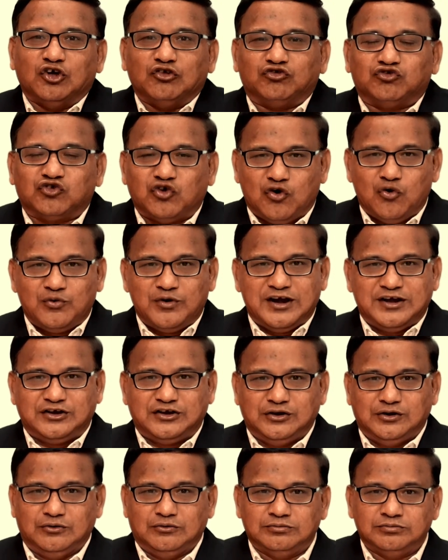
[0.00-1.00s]
thrown at
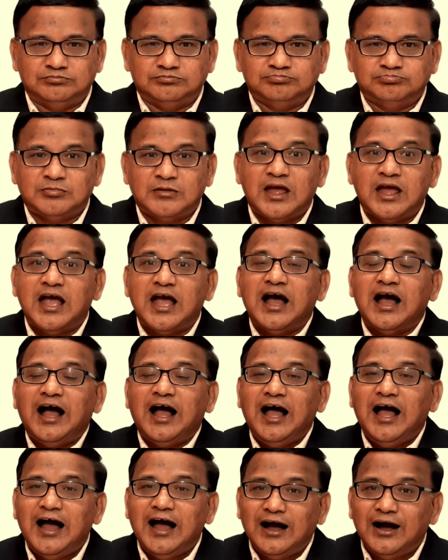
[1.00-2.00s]
you,
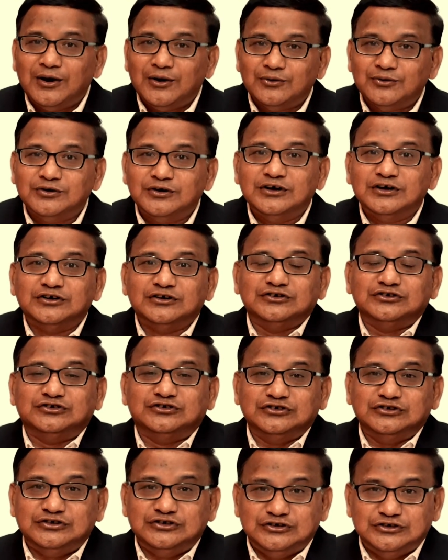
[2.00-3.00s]
how
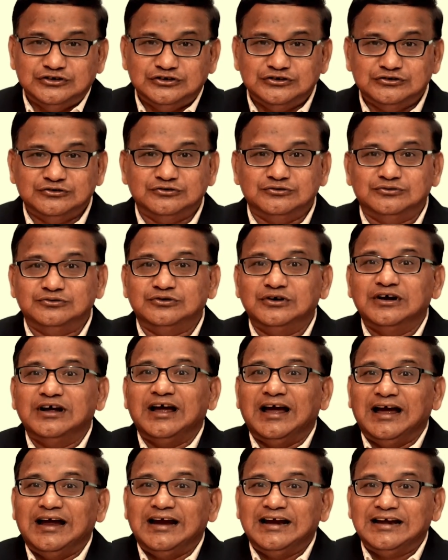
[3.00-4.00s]
do you
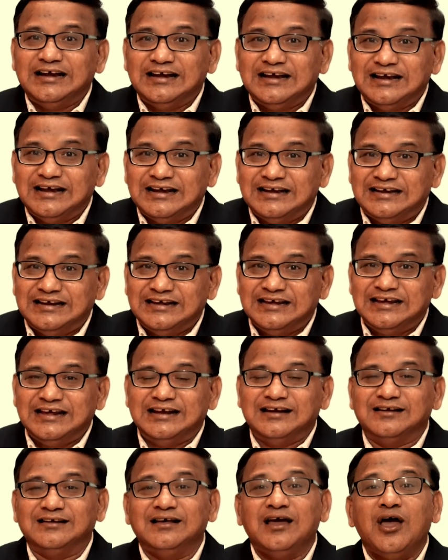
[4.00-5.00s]

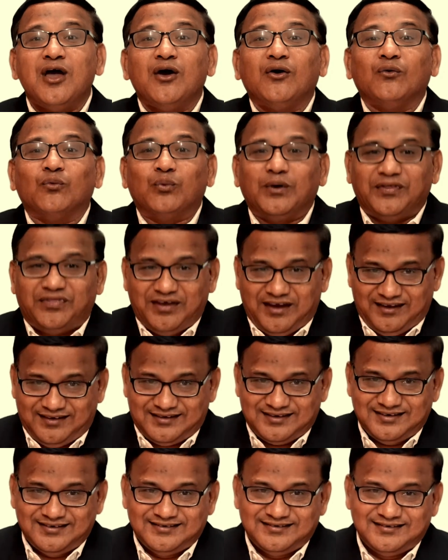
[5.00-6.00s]
deal with it?"
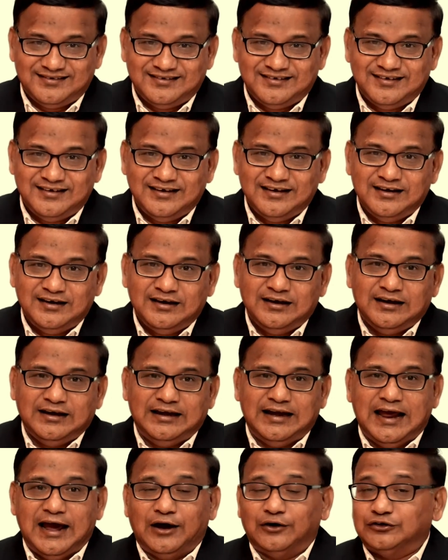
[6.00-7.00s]

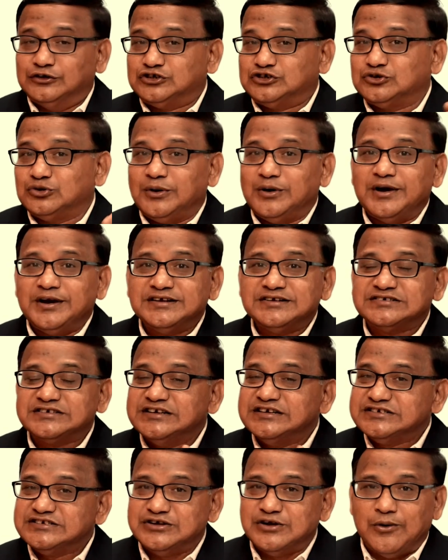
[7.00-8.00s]
Now the choice
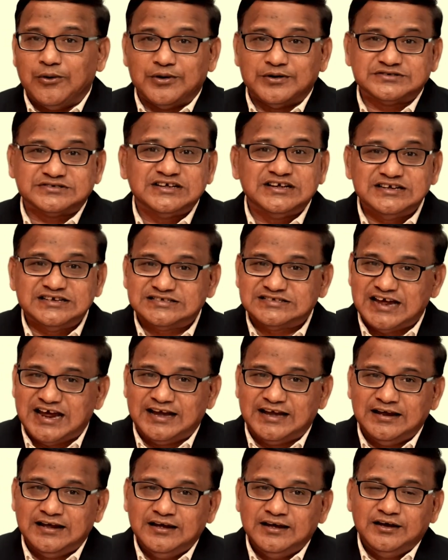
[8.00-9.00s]
is yours, he
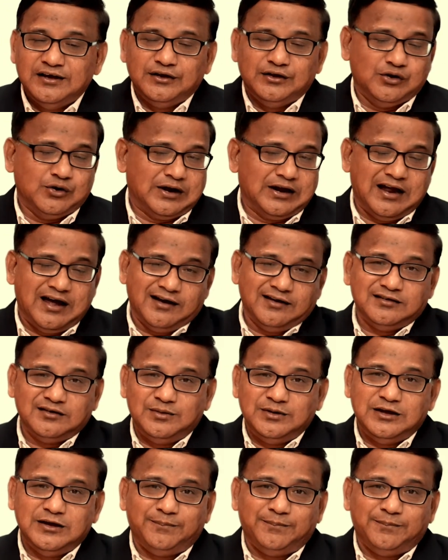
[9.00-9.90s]
said. You can either be a